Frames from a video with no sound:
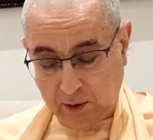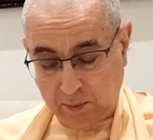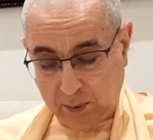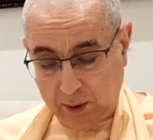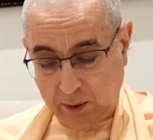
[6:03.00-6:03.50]
the
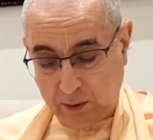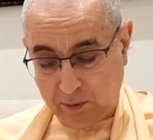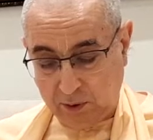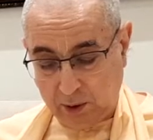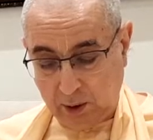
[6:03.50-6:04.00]
bliss of
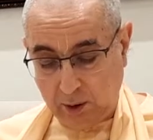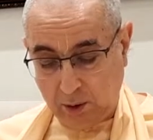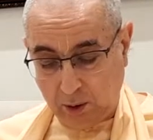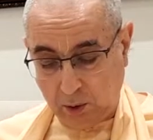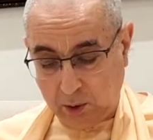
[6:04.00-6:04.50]
seeing the
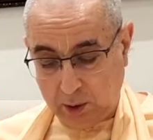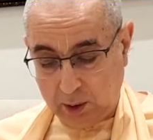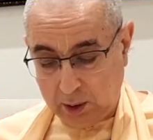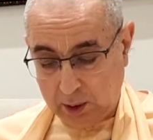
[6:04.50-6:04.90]
Lord